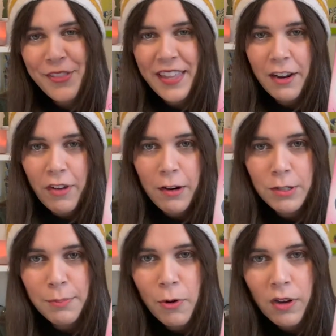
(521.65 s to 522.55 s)
that I read
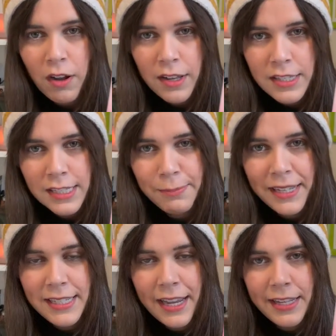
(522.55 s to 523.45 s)
was Poūkahangatus by
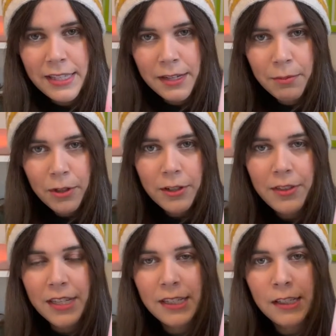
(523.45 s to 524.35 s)
Tayi Tibble.
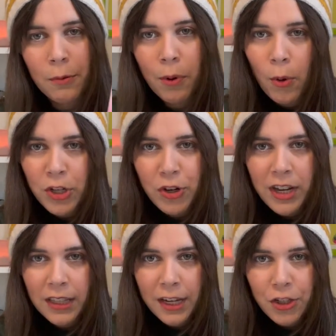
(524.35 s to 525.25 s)
This is a poetry
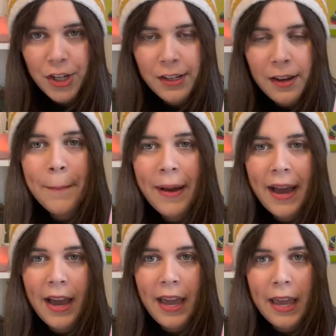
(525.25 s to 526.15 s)
collection
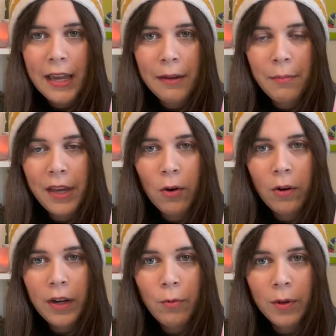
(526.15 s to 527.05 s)
by a
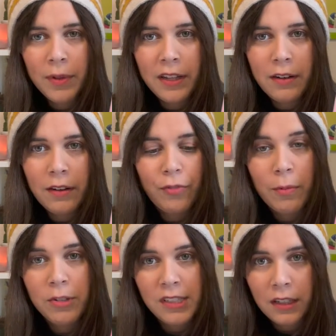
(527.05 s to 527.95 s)
Maori woman from
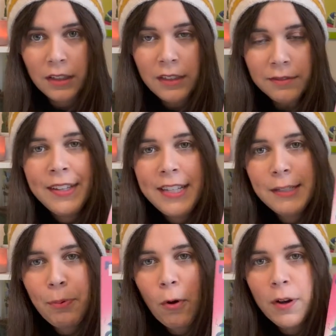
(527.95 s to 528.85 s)
New Zealand. These
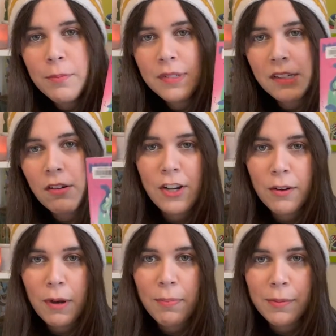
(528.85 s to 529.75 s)
poems talk
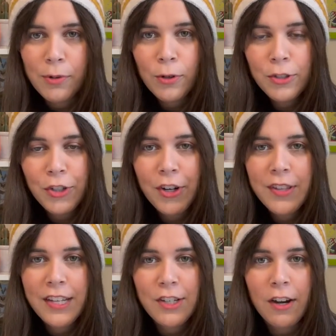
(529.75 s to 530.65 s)
about pop culture,
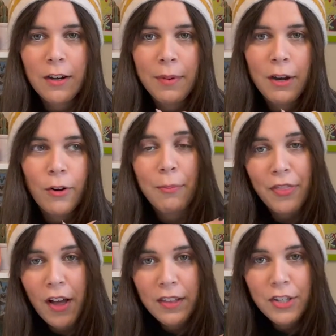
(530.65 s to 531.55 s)
they talk about
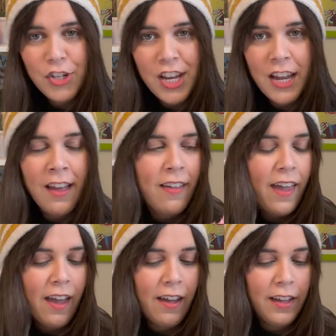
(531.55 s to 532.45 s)
mythology,
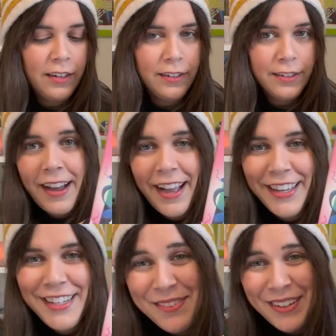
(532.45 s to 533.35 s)
and
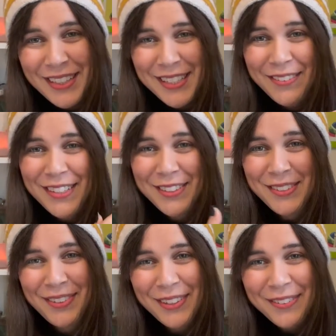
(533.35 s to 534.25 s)
I picked this up because it was
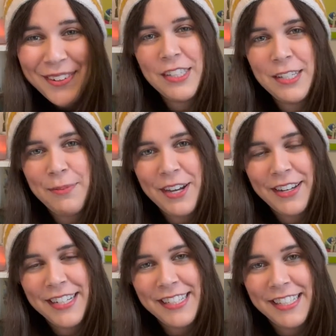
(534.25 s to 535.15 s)
beautiful. To be
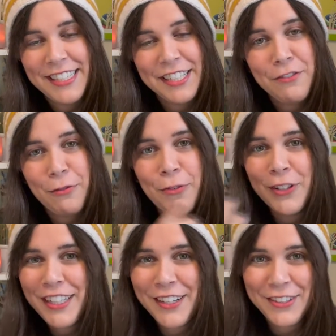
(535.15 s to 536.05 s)
honest, I didn't
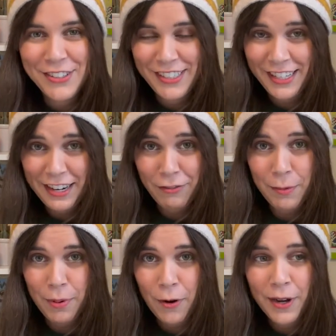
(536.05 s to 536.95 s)
fully understand every
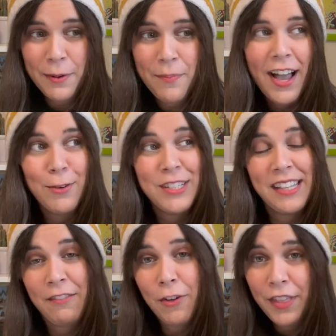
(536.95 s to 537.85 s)
poem. I was
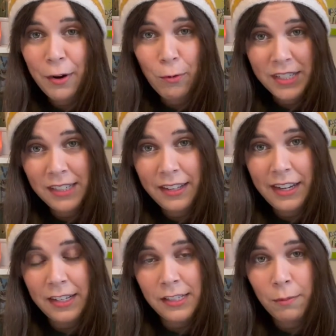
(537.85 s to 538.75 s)
thankful that it wasn't like
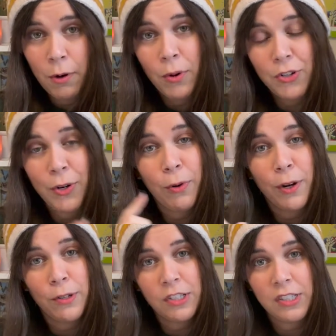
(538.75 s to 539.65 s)
Insta poetry where it
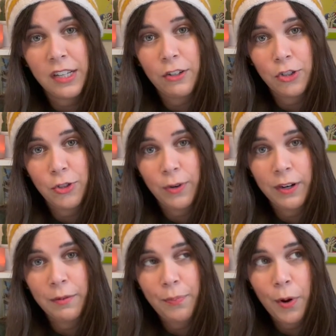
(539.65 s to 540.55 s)
was just like a
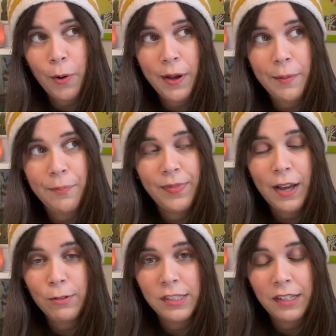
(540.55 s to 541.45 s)
short poem that
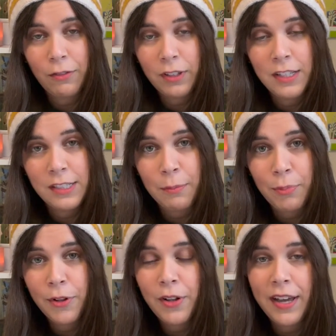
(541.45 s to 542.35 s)
was like really
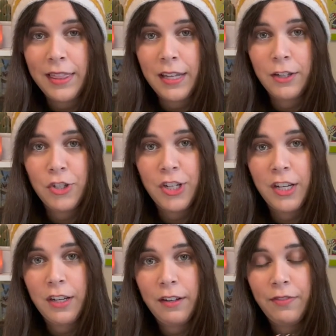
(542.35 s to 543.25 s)
simple. I think
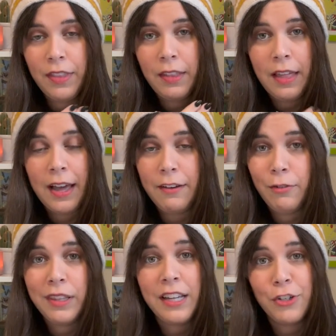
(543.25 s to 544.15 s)
she had
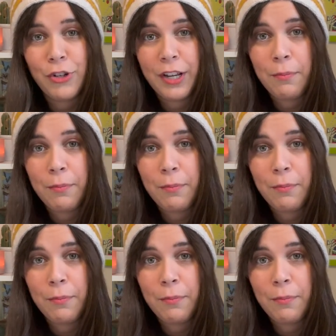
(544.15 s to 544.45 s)
really intricate